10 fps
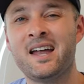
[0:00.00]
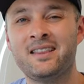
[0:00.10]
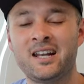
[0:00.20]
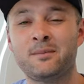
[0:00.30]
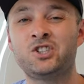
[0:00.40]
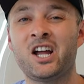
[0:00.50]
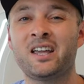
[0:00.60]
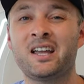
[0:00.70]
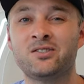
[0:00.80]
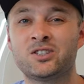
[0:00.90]
and then I'm
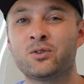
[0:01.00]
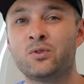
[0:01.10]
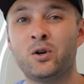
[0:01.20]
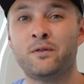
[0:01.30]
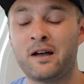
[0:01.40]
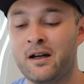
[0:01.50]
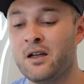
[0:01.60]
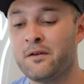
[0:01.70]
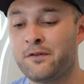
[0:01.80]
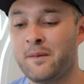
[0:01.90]
chucking in Turuva
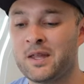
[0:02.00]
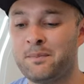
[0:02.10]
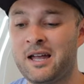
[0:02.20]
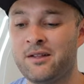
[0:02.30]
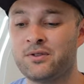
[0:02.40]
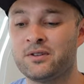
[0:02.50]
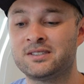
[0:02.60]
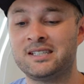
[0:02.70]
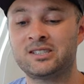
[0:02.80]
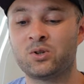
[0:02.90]
from the
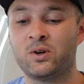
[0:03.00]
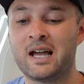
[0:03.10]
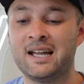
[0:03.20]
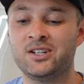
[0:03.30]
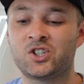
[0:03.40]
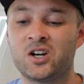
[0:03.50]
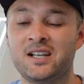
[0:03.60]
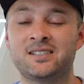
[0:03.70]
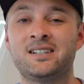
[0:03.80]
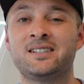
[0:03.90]
Panthers. He scored eight
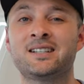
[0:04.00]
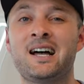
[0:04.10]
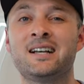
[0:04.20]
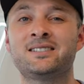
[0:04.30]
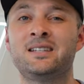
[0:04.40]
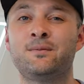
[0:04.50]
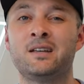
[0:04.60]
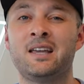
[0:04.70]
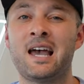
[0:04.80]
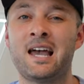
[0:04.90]
tries in his last
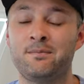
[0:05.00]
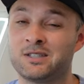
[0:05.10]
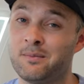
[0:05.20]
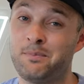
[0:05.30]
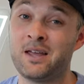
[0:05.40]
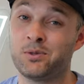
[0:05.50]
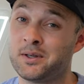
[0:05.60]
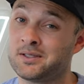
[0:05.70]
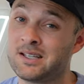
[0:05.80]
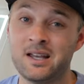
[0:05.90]
seven games. The
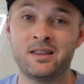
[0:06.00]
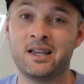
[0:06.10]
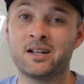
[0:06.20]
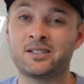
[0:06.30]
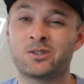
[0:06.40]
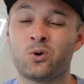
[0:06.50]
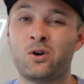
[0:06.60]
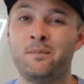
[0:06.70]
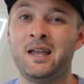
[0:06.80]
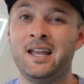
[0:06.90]
Panthers, they're going to
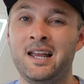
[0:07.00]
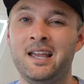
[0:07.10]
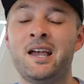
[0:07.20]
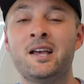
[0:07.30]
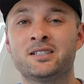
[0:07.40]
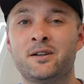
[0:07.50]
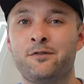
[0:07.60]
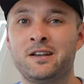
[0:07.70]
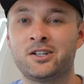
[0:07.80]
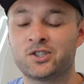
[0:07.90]
score a meaty, so
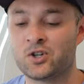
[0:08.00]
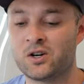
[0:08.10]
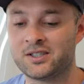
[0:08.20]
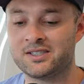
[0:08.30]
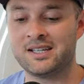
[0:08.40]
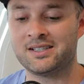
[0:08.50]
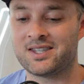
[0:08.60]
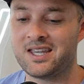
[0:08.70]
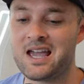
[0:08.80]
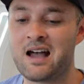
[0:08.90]
fingers crossed it's
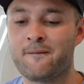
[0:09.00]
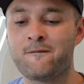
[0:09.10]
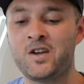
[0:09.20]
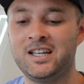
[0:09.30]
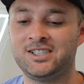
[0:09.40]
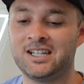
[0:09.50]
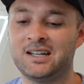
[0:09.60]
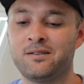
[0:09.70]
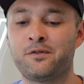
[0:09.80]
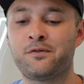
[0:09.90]
the young
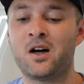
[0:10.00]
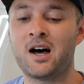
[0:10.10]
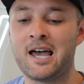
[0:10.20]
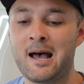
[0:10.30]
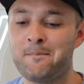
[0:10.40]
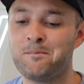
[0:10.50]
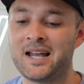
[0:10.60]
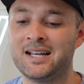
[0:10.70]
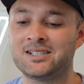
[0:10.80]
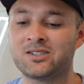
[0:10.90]
Fijian flyer.
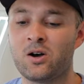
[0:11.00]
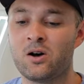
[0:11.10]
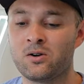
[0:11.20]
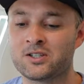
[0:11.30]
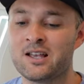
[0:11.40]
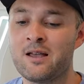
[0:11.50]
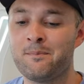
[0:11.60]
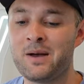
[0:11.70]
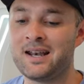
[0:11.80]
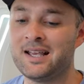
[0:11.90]
Bunnies, dogs,
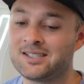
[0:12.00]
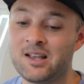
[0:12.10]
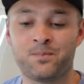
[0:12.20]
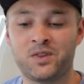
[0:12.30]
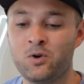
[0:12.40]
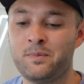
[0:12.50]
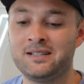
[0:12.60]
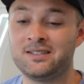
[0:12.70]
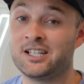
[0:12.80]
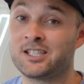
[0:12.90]
bunnies, they'll
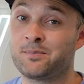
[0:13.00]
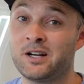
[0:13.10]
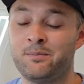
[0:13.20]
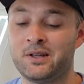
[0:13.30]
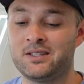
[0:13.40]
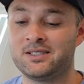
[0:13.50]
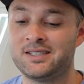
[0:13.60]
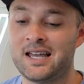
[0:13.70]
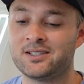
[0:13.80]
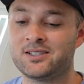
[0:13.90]
be desperate, but the
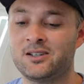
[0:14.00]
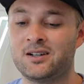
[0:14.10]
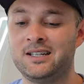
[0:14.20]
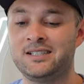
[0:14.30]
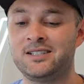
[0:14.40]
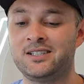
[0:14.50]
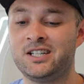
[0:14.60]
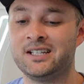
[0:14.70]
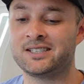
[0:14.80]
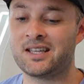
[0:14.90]
stats certainly
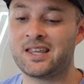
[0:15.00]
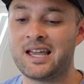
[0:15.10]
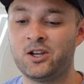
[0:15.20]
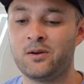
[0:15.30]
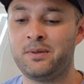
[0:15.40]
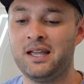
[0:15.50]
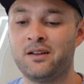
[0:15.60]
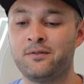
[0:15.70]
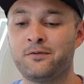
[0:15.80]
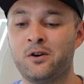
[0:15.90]
suggest that they could be
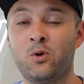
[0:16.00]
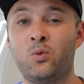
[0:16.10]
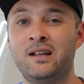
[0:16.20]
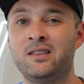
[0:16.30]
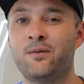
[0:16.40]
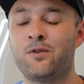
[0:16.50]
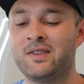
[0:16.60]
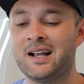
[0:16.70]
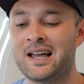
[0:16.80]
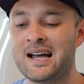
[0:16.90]
in for a win. They've
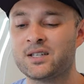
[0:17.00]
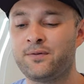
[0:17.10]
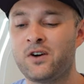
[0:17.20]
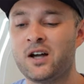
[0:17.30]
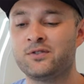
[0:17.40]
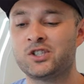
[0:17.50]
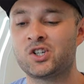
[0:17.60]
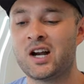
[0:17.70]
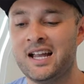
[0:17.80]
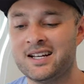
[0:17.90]
won their last five
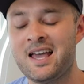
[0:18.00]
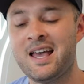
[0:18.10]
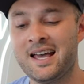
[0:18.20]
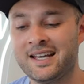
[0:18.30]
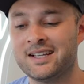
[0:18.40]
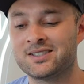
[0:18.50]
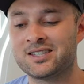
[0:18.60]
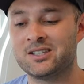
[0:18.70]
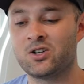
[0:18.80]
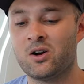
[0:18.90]
straight
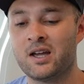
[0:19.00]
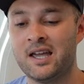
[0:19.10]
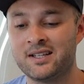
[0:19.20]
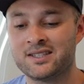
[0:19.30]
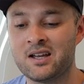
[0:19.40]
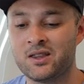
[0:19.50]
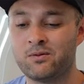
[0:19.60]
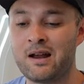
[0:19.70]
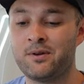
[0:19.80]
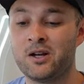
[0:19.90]
against the doggies. The
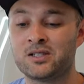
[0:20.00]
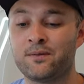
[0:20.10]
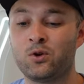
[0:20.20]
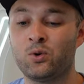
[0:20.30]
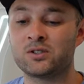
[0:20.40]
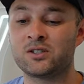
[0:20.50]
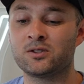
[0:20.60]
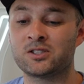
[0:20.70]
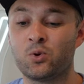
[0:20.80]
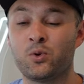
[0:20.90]
Rabbitohs have also
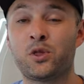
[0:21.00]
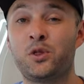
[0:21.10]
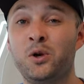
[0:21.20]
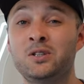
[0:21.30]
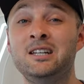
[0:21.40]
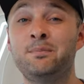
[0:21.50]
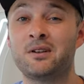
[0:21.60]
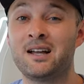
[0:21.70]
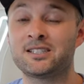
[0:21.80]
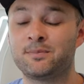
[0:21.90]
scored 30
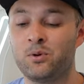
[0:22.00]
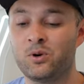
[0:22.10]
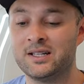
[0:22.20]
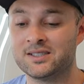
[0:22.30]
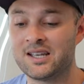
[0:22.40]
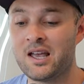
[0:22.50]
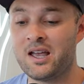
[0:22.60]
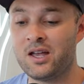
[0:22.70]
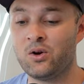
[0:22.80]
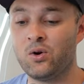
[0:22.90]
points plus points
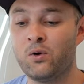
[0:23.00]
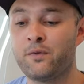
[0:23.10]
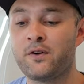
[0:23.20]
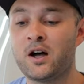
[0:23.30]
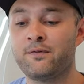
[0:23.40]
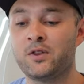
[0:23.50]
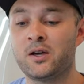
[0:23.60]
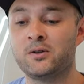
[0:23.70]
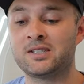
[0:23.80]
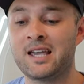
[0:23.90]
in all five of
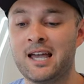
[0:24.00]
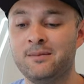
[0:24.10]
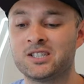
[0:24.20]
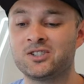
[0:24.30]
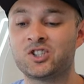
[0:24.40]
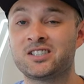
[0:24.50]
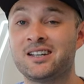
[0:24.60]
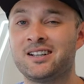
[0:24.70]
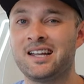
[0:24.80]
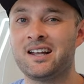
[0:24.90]
those games.
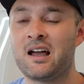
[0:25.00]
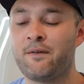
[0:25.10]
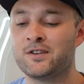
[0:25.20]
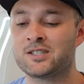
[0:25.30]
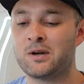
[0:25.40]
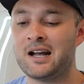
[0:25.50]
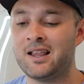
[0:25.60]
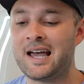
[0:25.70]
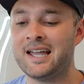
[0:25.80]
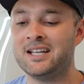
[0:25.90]
Interestingly enough, as
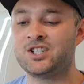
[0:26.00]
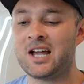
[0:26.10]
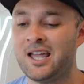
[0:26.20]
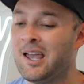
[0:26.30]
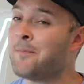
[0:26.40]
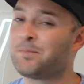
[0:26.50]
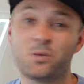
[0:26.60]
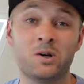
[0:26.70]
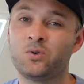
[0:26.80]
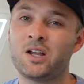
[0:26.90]
well, AJ
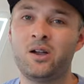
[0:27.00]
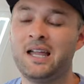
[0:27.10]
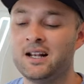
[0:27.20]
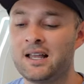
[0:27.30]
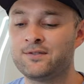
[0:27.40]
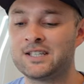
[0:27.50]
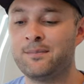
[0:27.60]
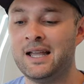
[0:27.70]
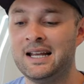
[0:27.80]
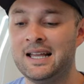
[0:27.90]
we all know he loves the
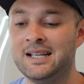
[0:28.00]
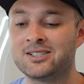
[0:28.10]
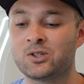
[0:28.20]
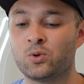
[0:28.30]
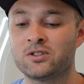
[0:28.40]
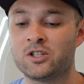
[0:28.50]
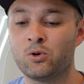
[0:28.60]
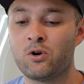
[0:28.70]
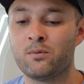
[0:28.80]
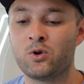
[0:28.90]
media. He scored
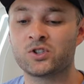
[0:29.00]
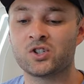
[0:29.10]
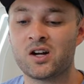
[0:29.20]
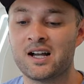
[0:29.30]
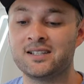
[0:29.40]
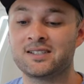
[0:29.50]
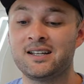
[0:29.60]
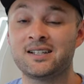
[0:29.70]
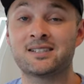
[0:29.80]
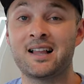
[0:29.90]
two or more tries
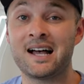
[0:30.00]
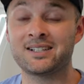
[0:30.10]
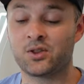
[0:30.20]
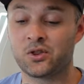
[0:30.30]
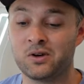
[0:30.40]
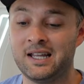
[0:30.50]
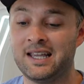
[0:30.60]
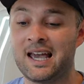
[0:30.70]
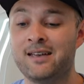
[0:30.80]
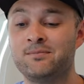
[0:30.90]
in his last three
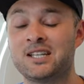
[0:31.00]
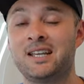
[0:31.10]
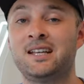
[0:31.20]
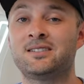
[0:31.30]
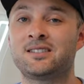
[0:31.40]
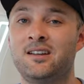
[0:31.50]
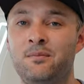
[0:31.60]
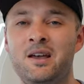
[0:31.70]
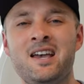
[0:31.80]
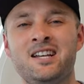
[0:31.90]
games against
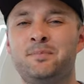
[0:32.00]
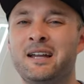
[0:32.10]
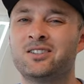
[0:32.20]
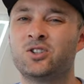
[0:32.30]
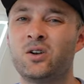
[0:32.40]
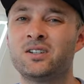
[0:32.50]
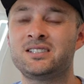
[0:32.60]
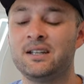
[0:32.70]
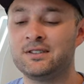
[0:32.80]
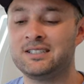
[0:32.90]
them. He's paying
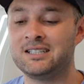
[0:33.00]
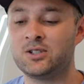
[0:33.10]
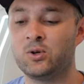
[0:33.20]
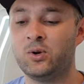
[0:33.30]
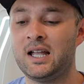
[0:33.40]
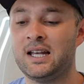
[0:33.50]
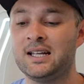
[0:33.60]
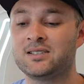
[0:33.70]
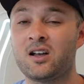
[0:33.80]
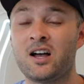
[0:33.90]
$1.72
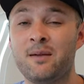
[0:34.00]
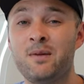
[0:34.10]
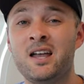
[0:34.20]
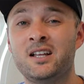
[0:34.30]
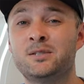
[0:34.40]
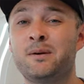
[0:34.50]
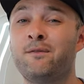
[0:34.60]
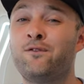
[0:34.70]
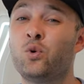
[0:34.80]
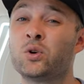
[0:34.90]
anytime. He's
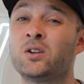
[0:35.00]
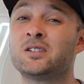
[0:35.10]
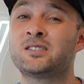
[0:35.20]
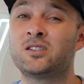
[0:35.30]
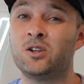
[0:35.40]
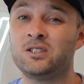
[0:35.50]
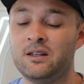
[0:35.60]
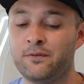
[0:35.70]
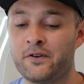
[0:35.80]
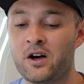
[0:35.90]
paying
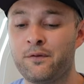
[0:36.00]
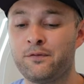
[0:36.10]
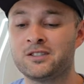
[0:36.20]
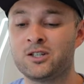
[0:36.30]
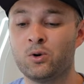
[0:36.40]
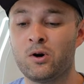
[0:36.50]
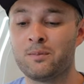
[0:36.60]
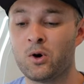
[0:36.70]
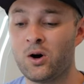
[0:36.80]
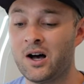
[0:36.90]
$4.35 for two or
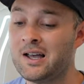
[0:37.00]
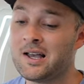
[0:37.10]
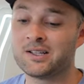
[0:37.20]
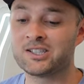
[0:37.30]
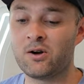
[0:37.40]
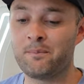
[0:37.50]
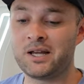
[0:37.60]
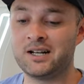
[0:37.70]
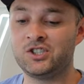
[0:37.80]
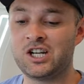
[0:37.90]
more. So a
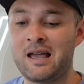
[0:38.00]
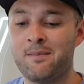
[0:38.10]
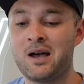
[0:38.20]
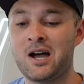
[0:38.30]
bit of jam